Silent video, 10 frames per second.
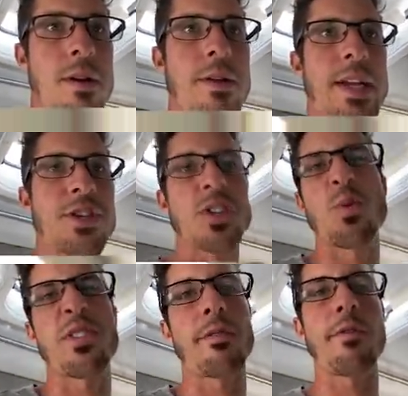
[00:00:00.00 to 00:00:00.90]
That's just
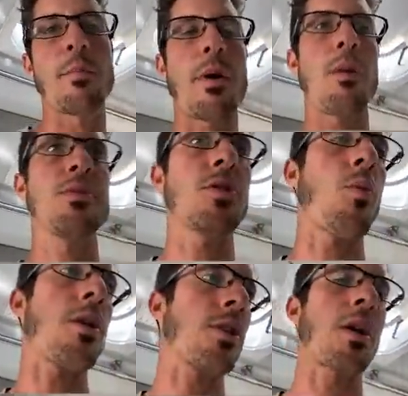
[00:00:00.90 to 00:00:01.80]
with the foot pump, so
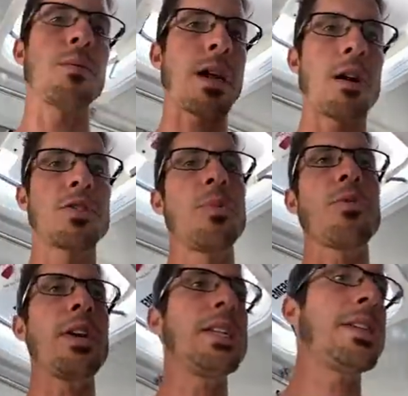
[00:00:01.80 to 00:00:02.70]
water comes out.
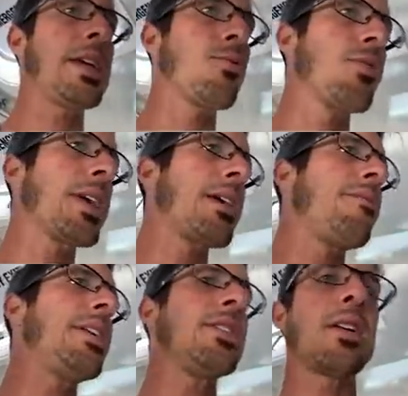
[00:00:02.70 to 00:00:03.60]
Super easy, really
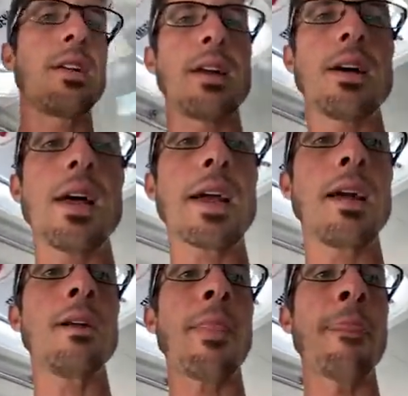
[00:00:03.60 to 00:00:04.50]
convenient. I like
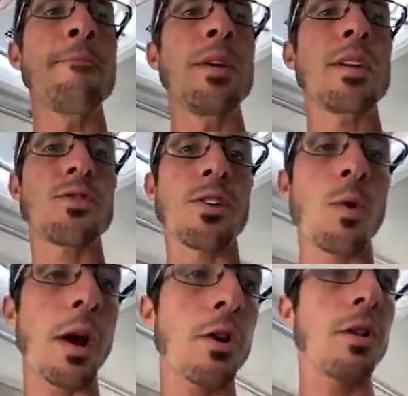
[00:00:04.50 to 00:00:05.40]
it. Doesn't require